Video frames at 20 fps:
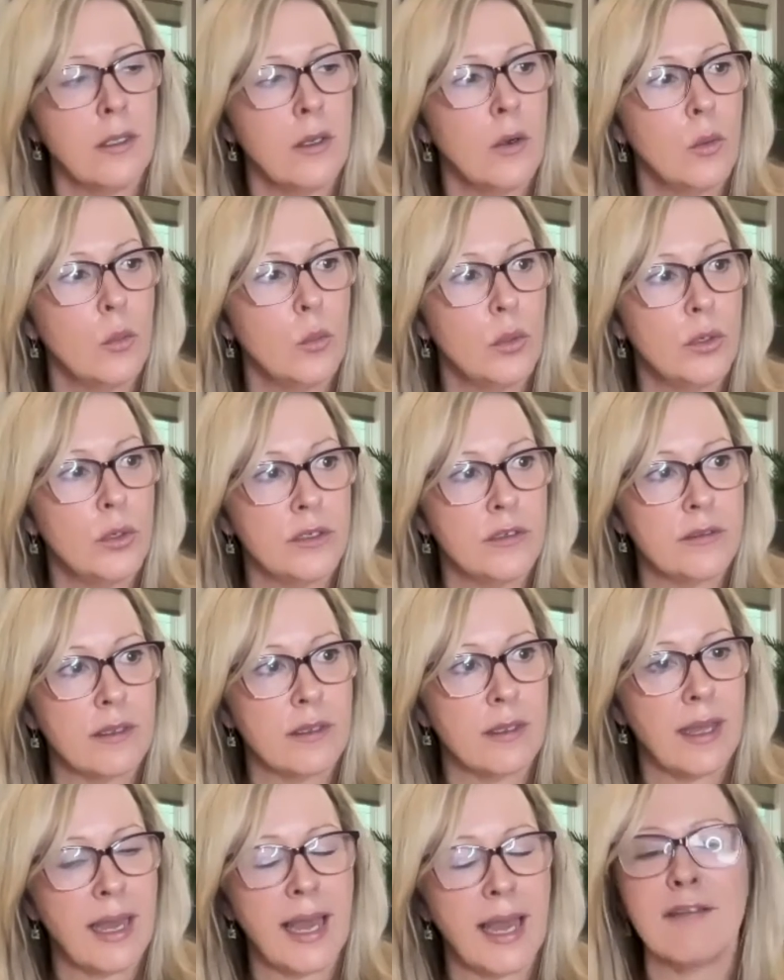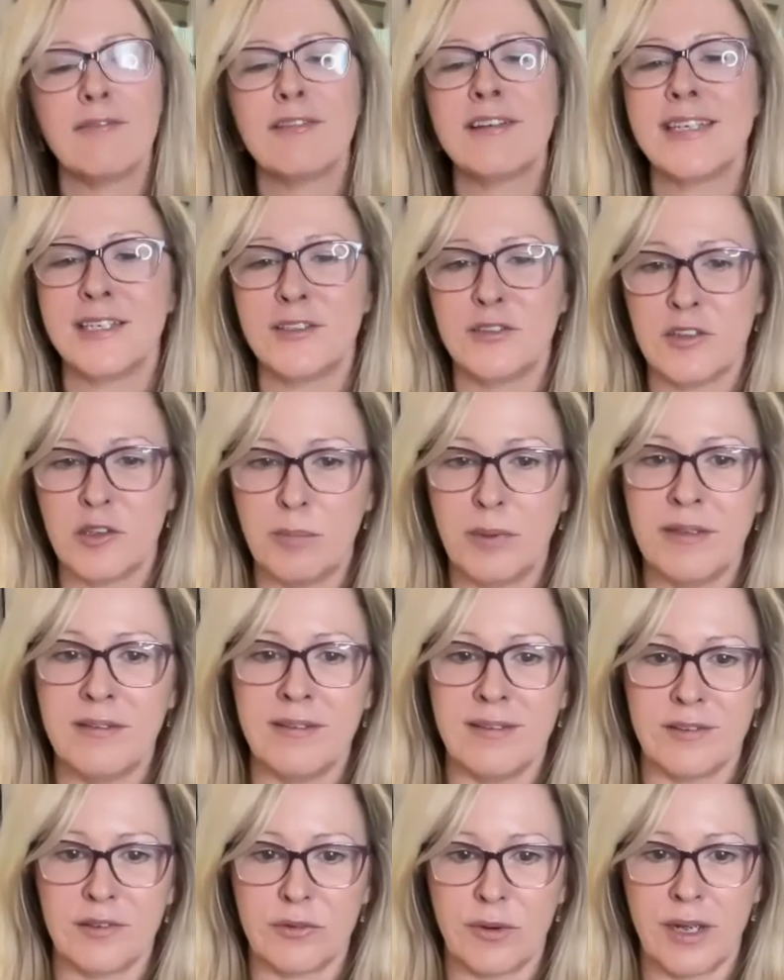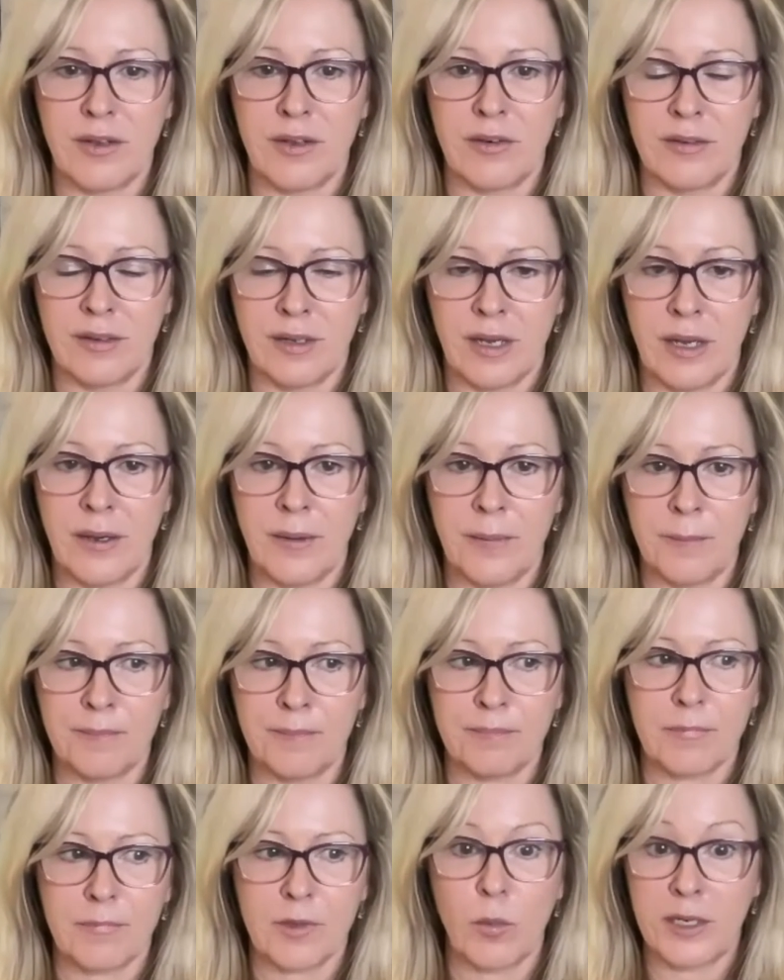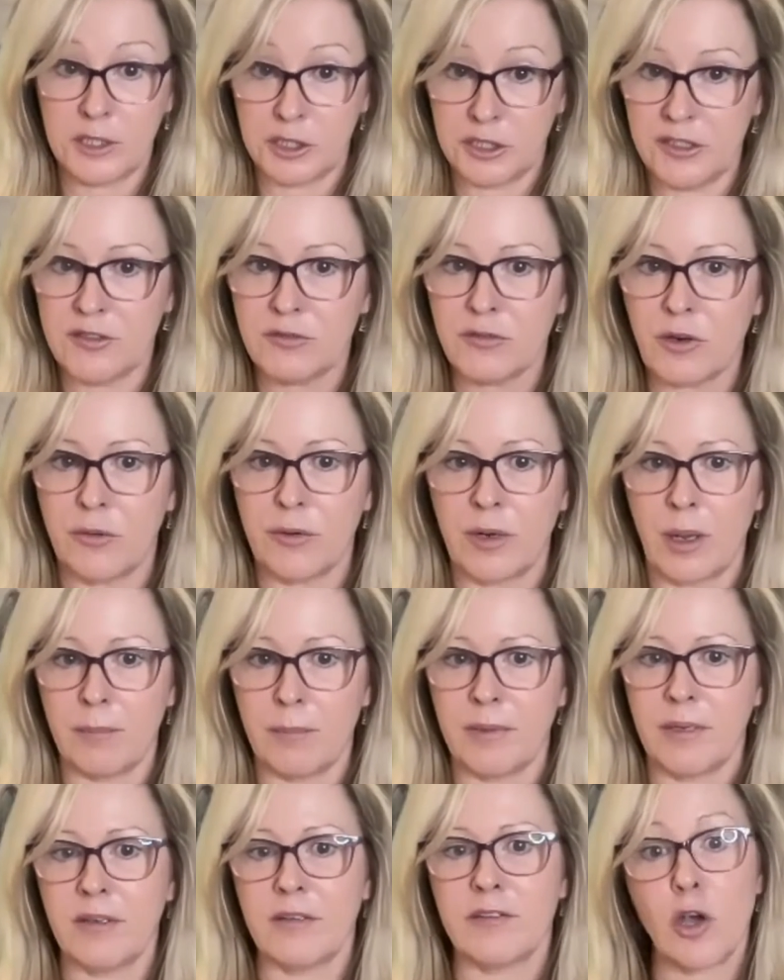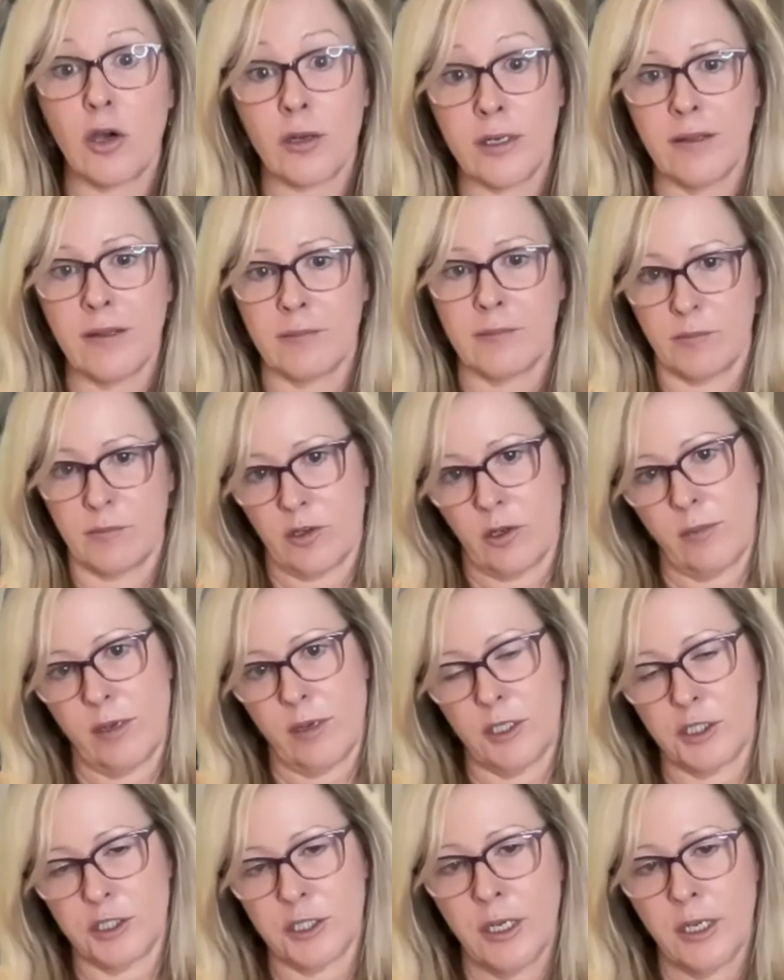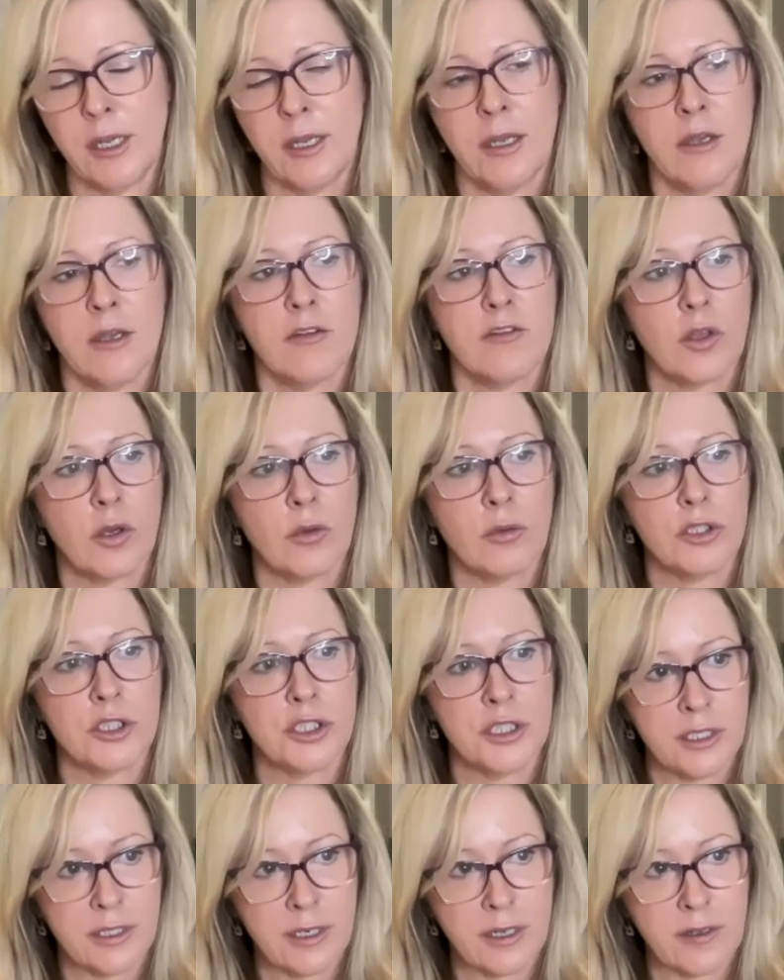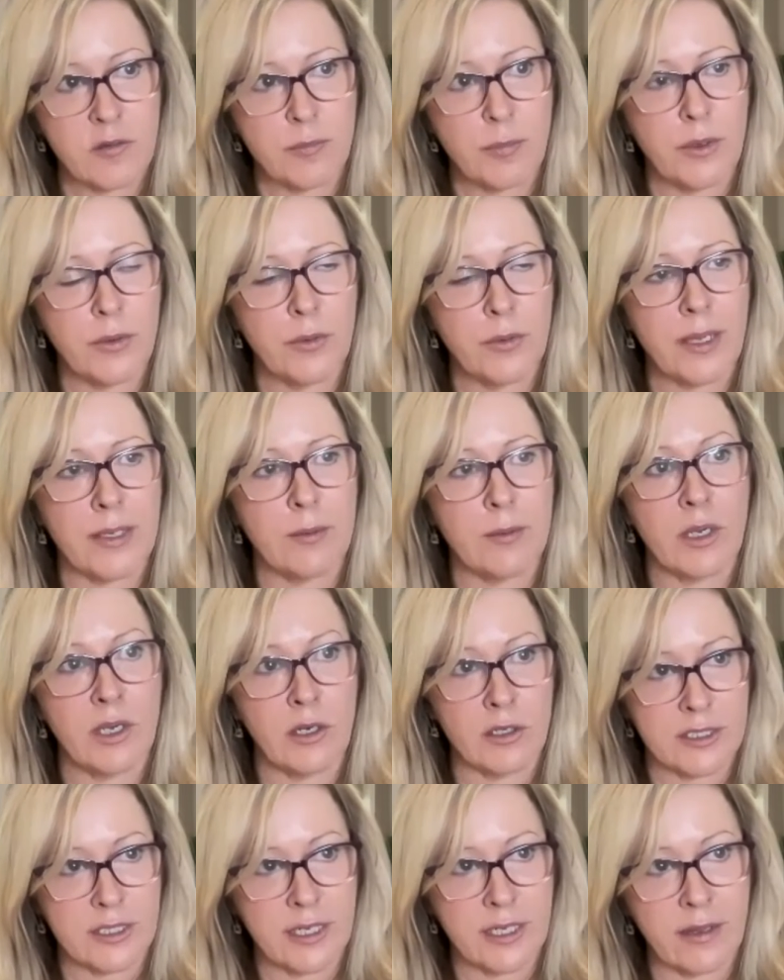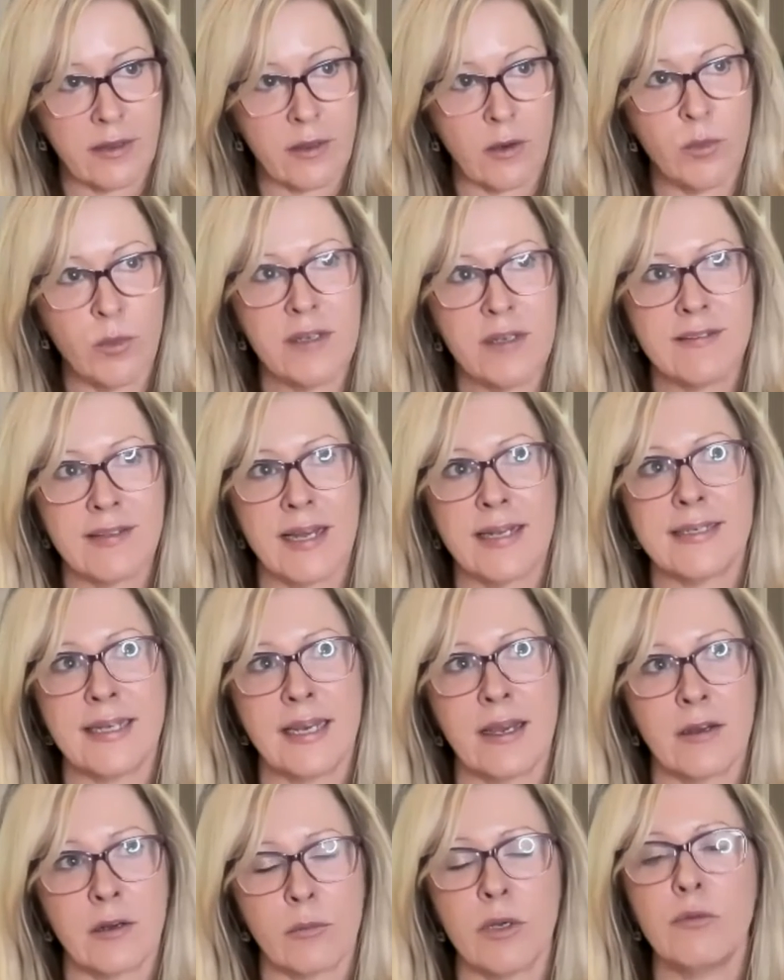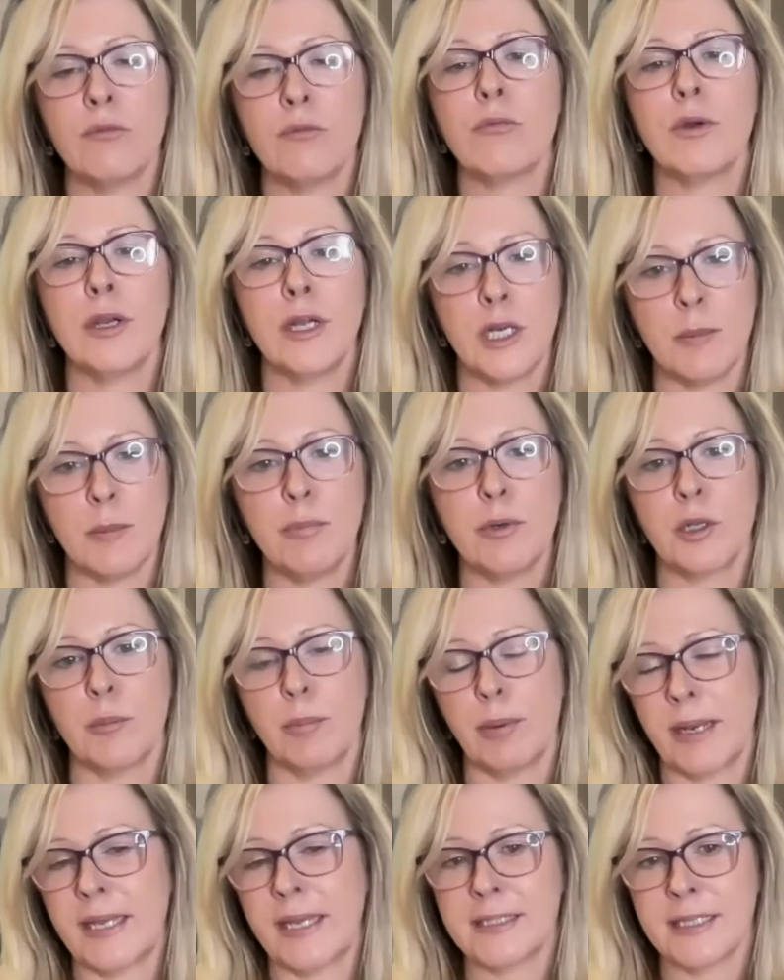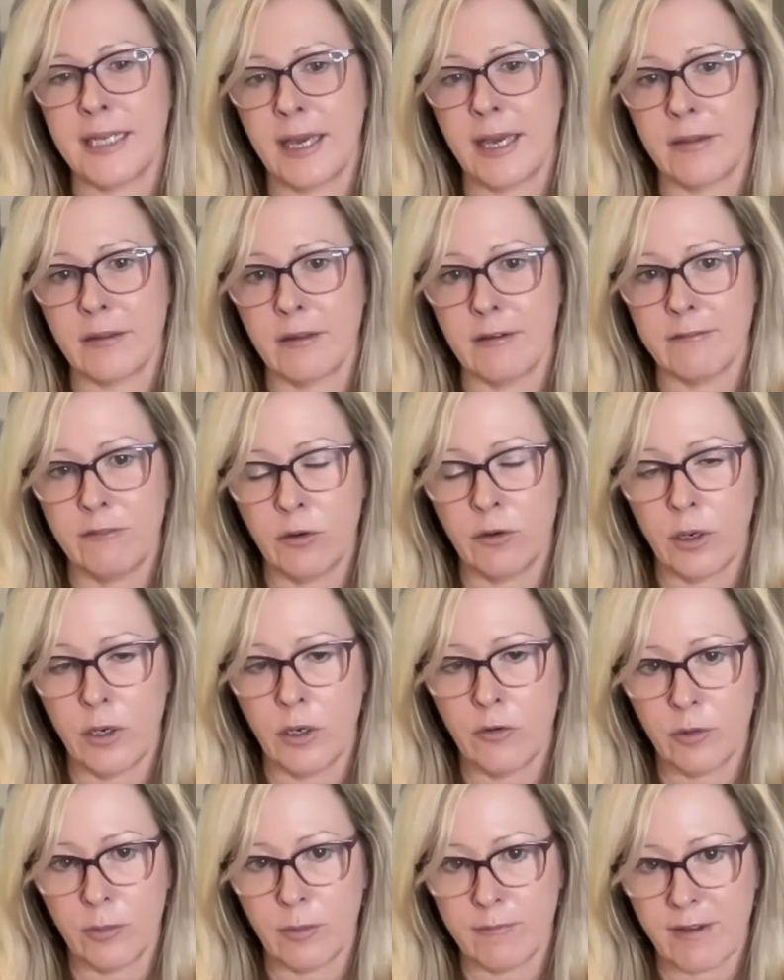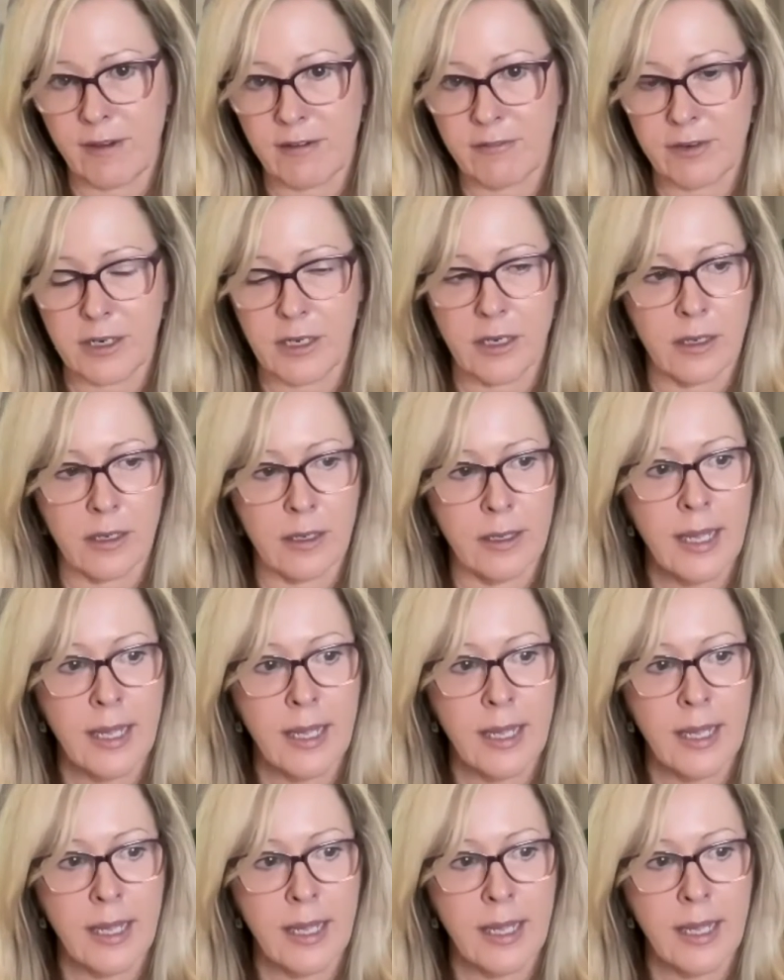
would have endangered species around um, when she's grown up, because Connie loved them so much. So mm-hmm. she and I spoke, we got together and we sat down and we really put a plan together for Over and Above Africa.